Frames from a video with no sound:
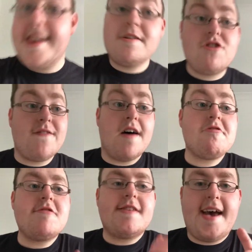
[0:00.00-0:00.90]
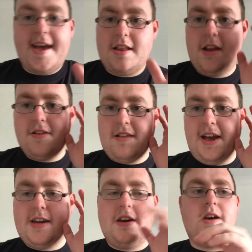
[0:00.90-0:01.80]
and now 2010, it's
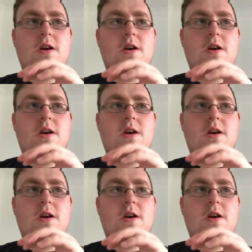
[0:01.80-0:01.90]
like